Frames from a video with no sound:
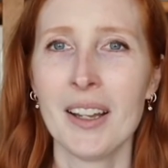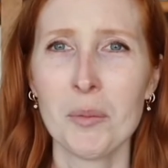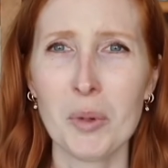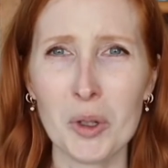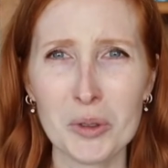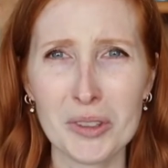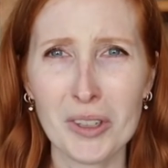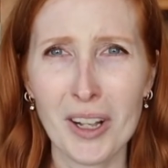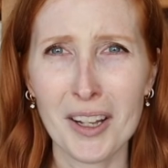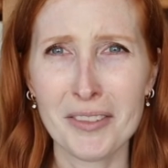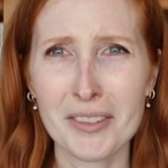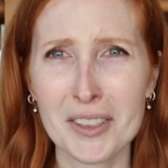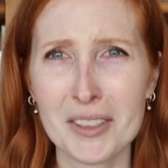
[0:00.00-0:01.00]
postal
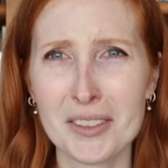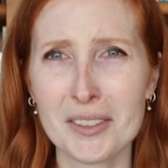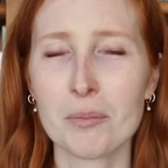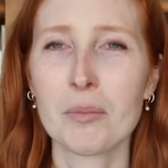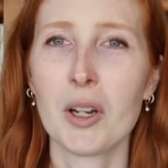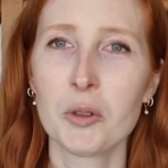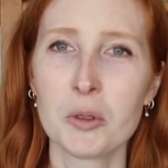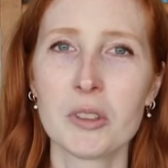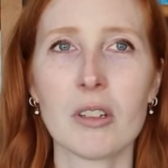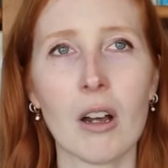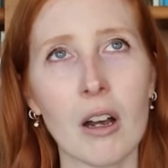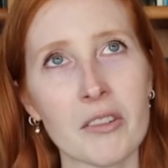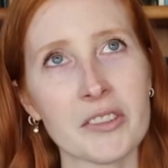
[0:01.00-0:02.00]
office, post
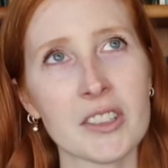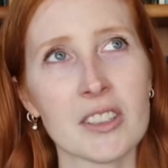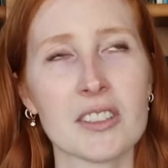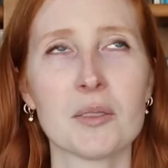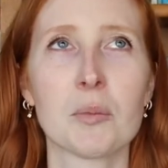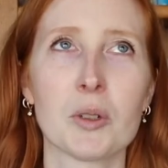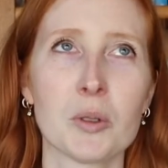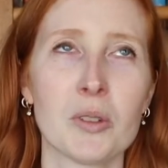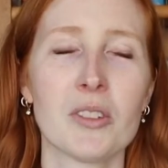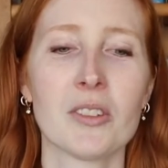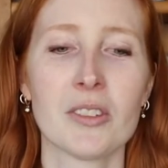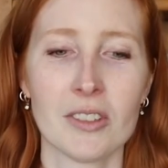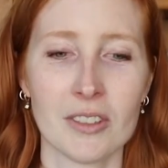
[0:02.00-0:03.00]
office,
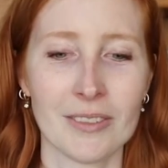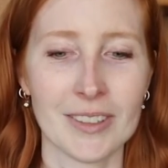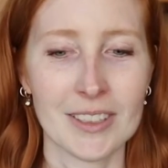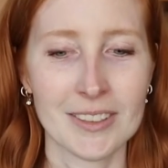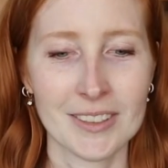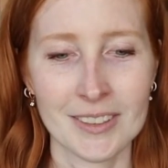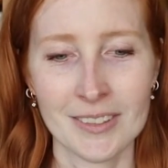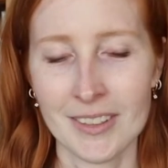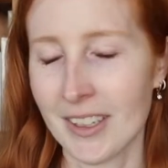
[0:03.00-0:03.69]
postal service.